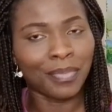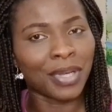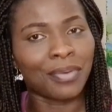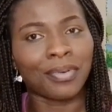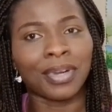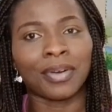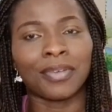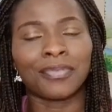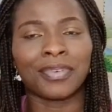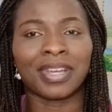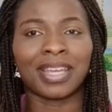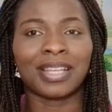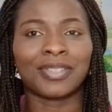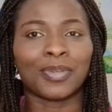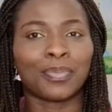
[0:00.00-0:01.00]
make una not
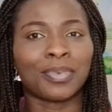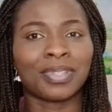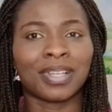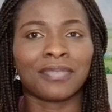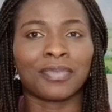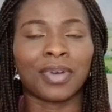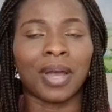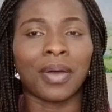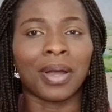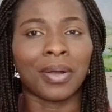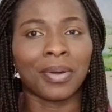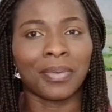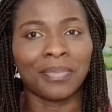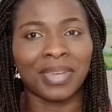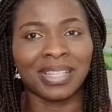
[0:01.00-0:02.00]
forget to put down for our
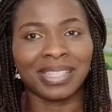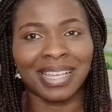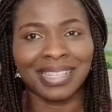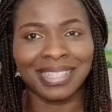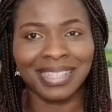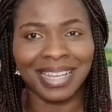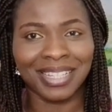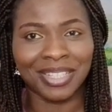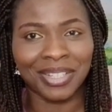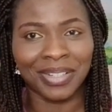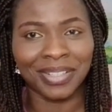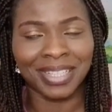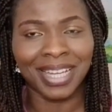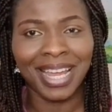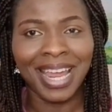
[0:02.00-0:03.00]
comment section.
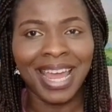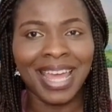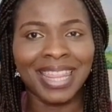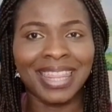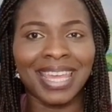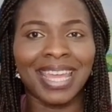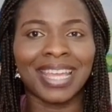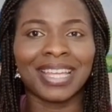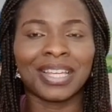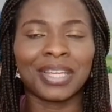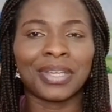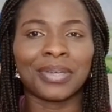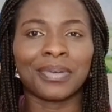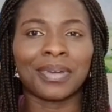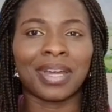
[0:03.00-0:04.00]

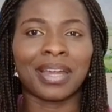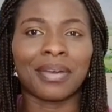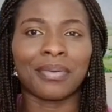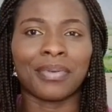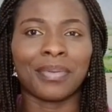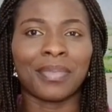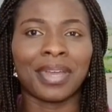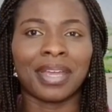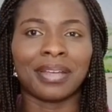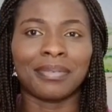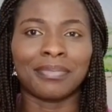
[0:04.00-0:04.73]
Thank you and remain